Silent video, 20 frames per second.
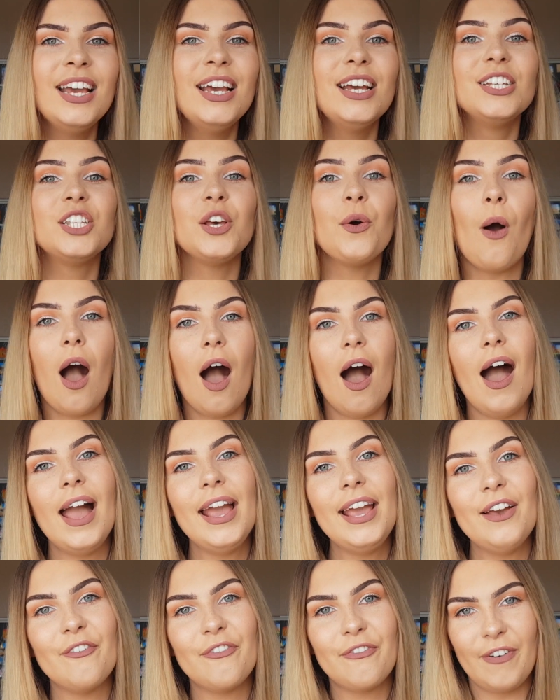So
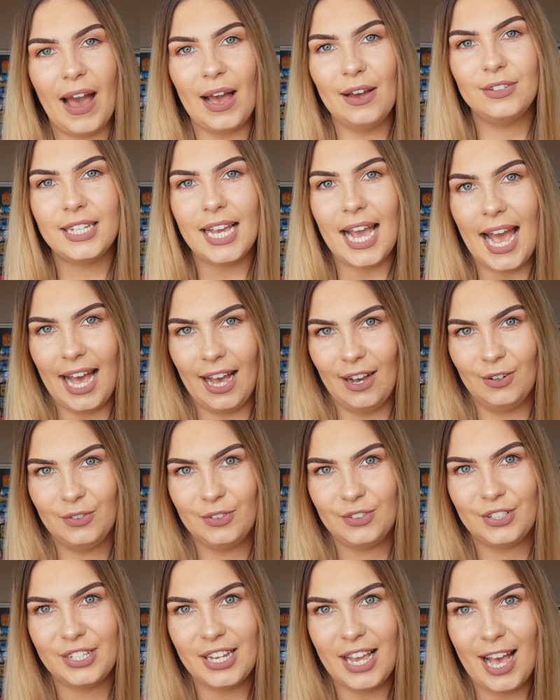I found
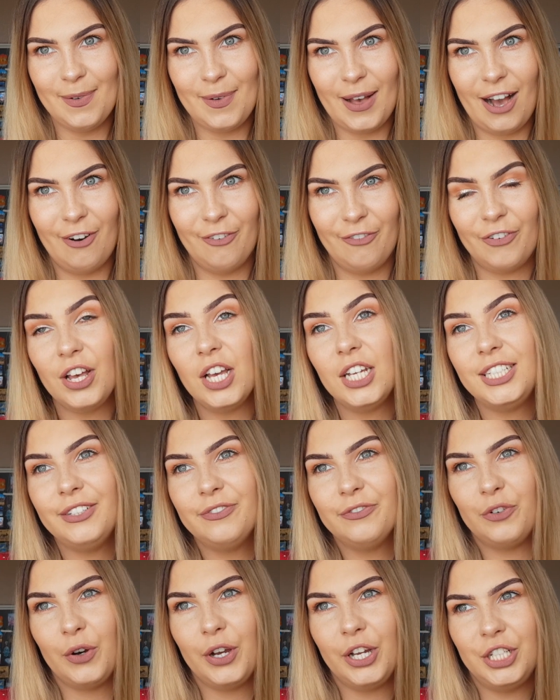out about
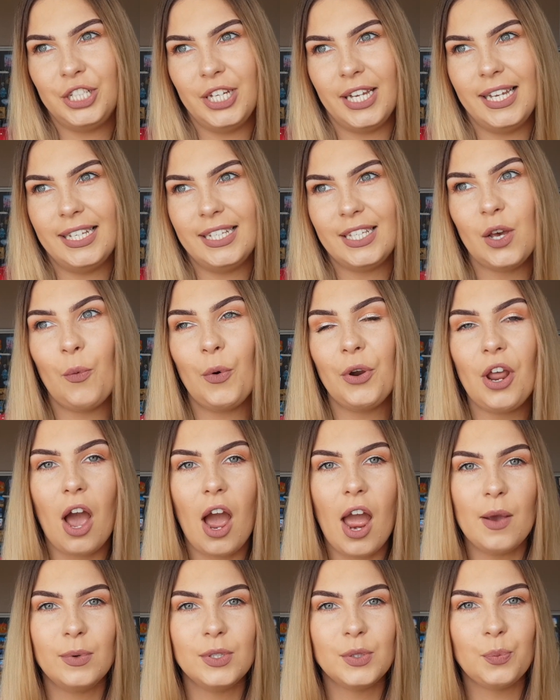Virgin Voyages when
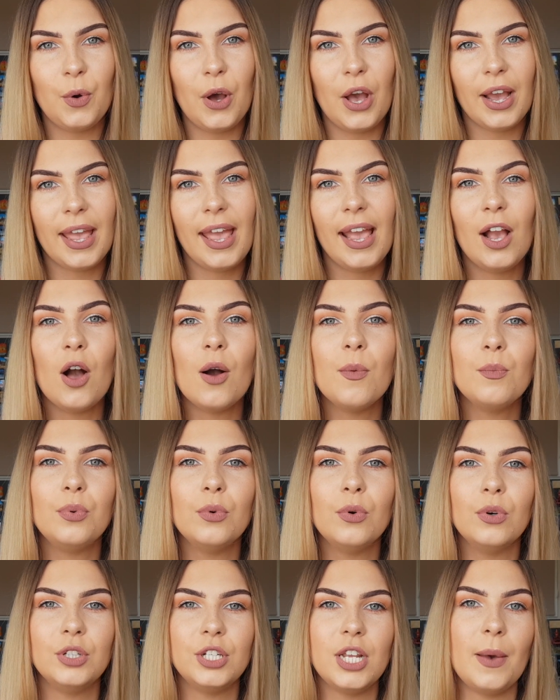I was working on
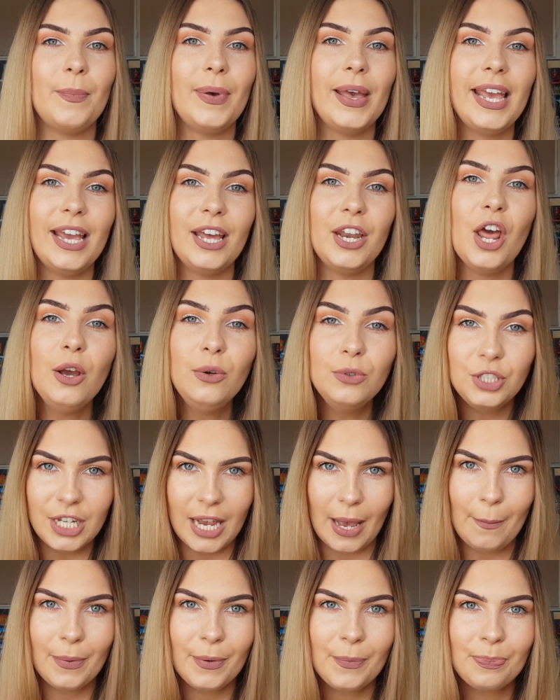board a P&O
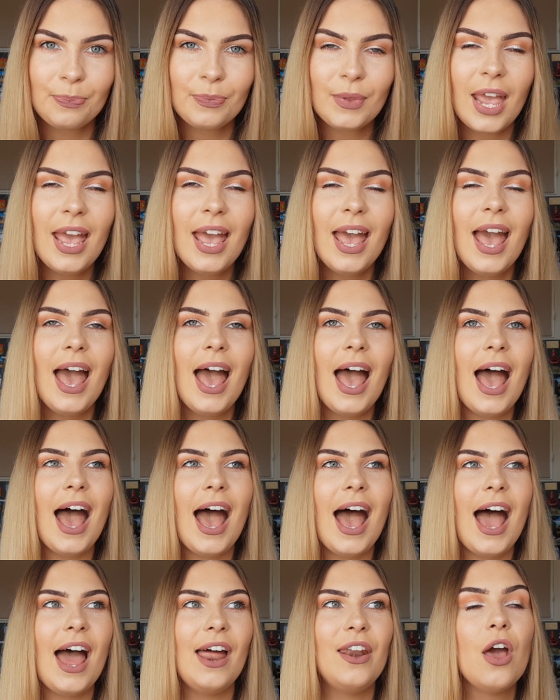ship.
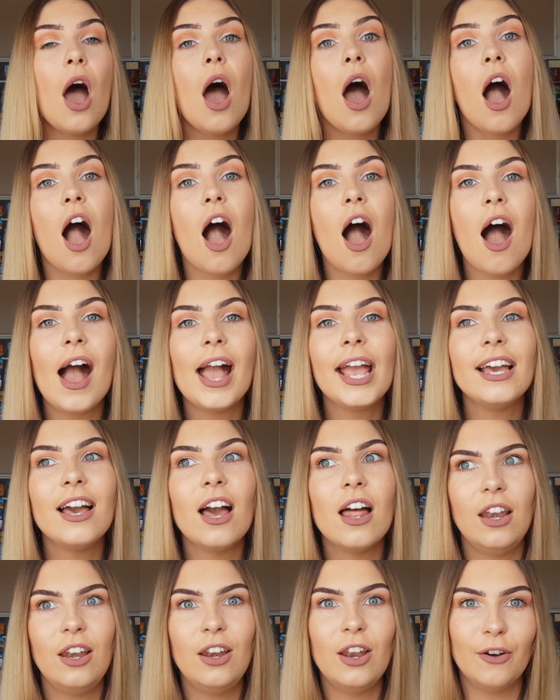And I
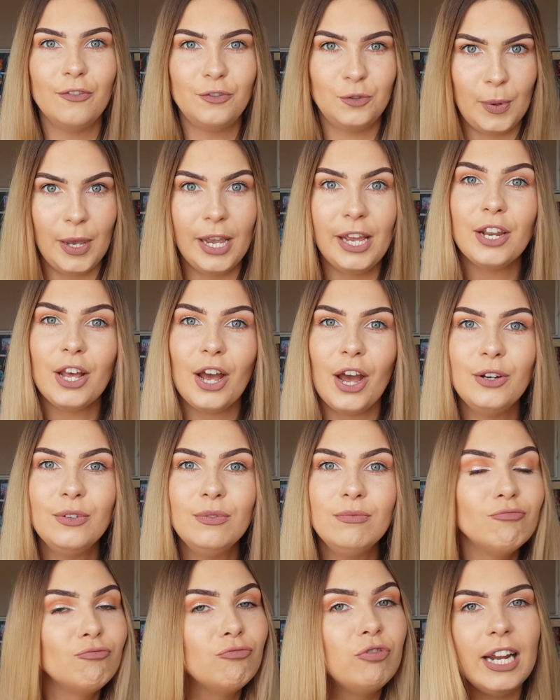loved P&O,
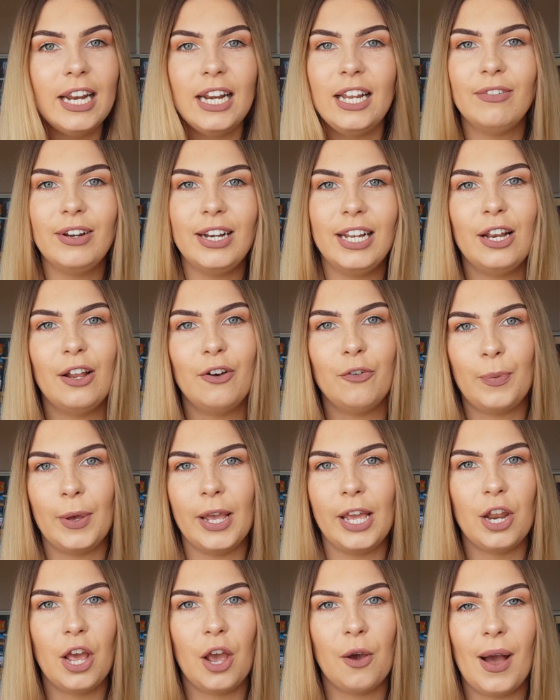really loved
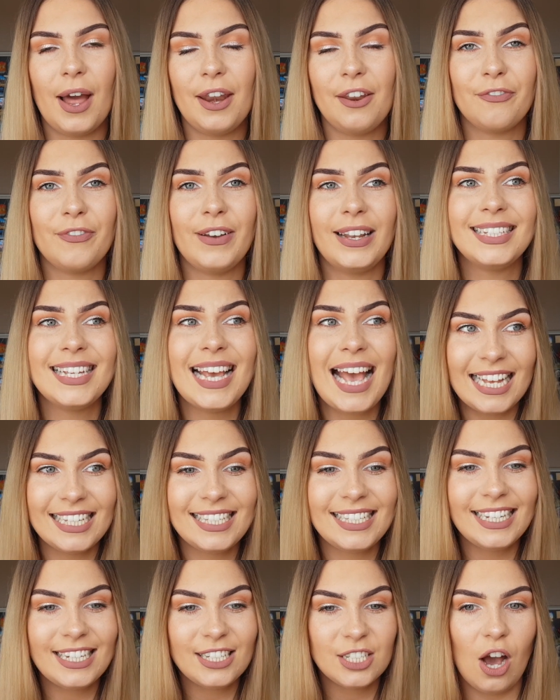P&O, had a
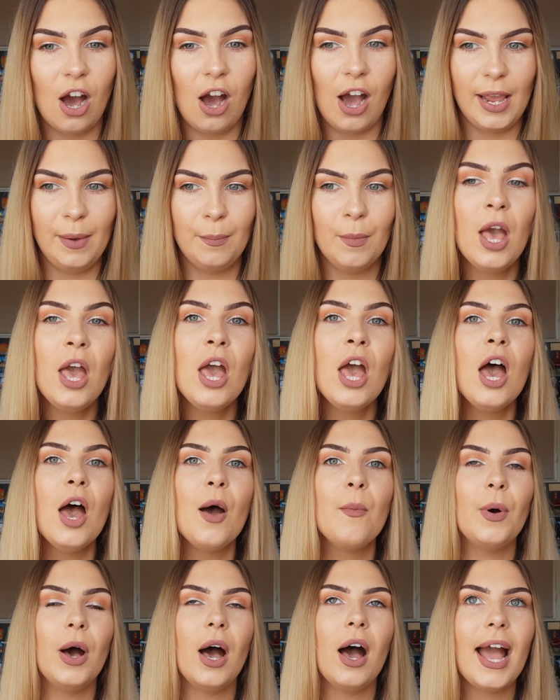fantastic time,
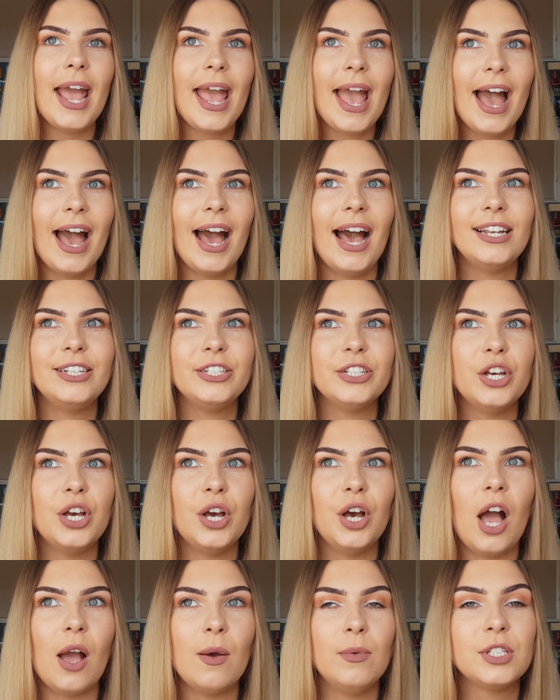but
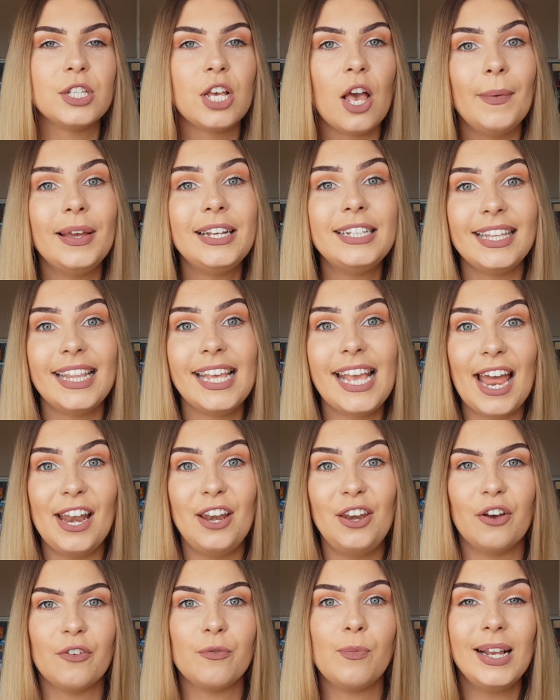I was coming to the
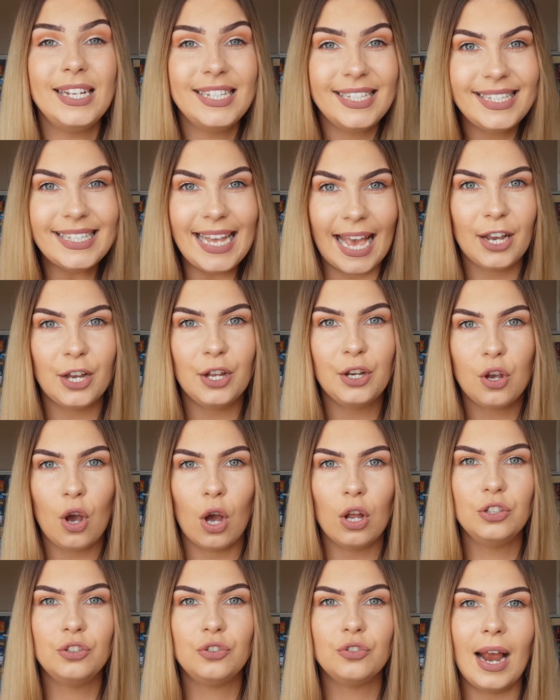end of my second
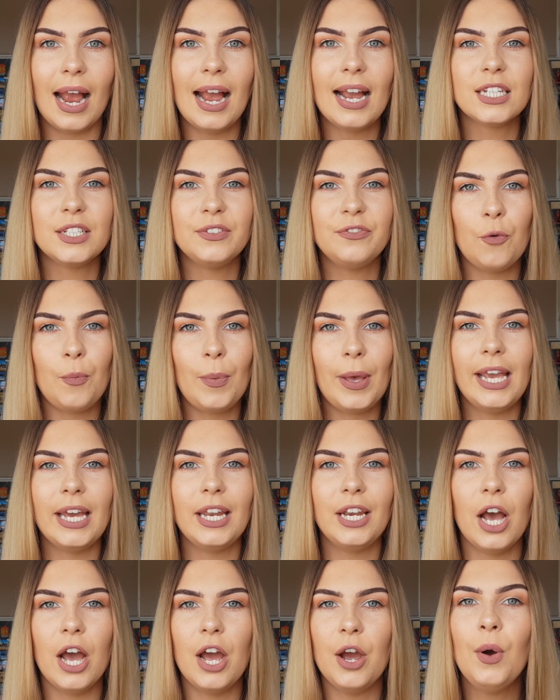contract for P&O,
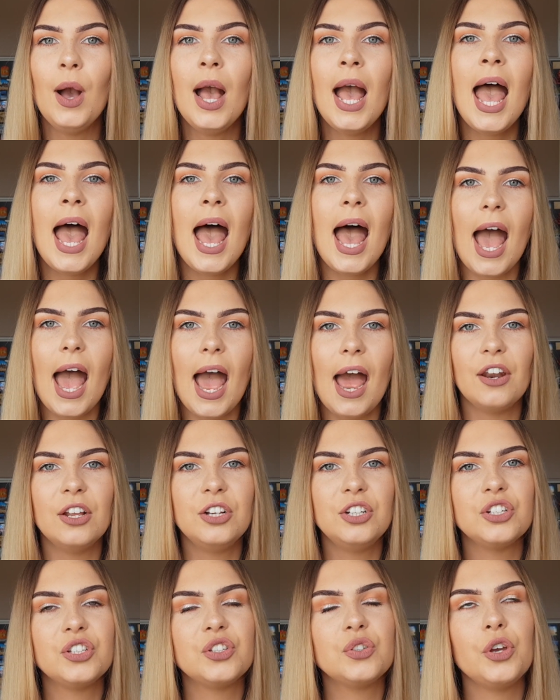and I
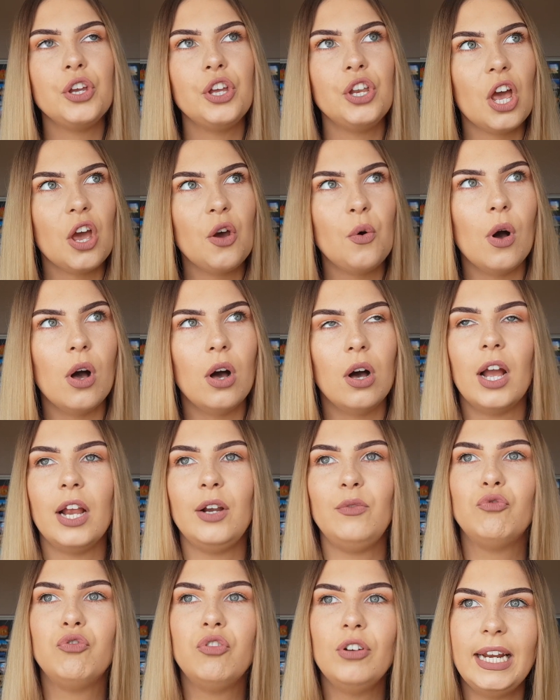just thought, you know what, I
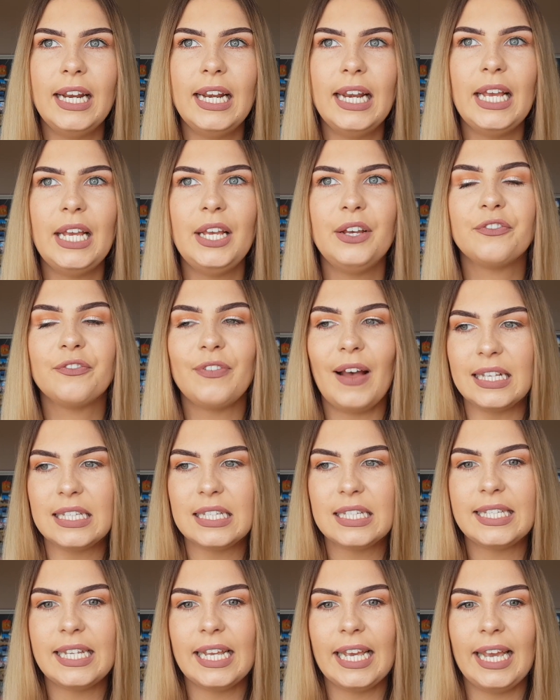really
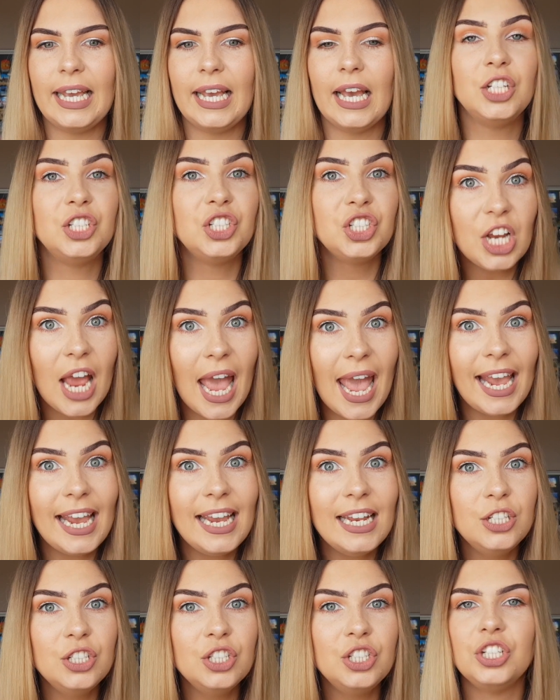fancy a
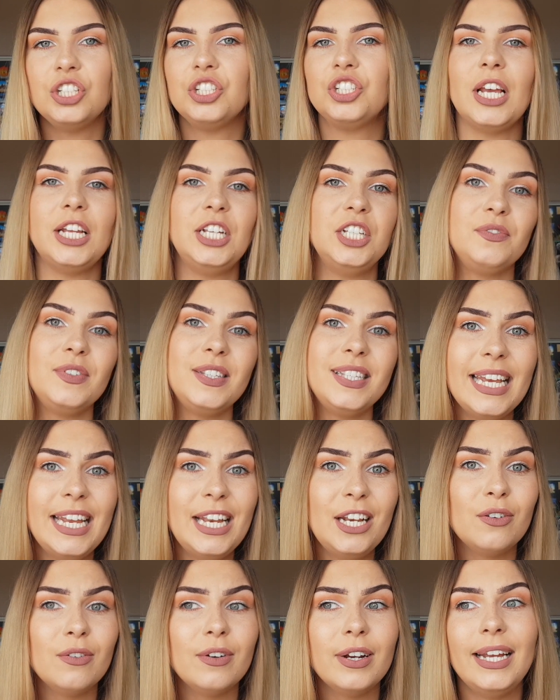change of
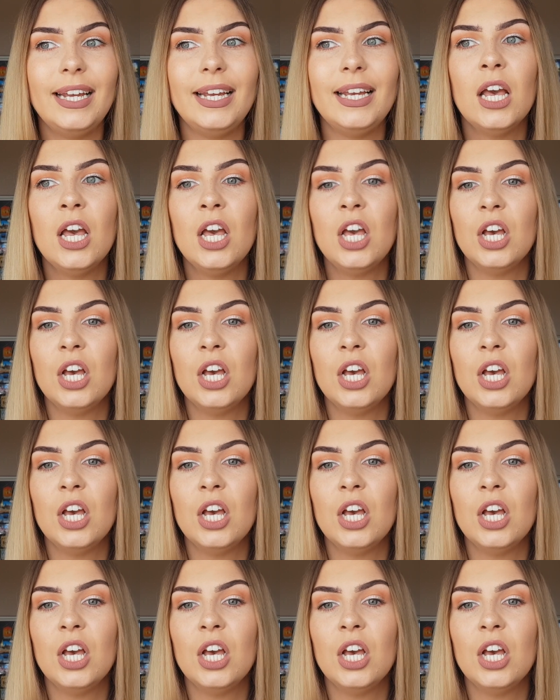scenery,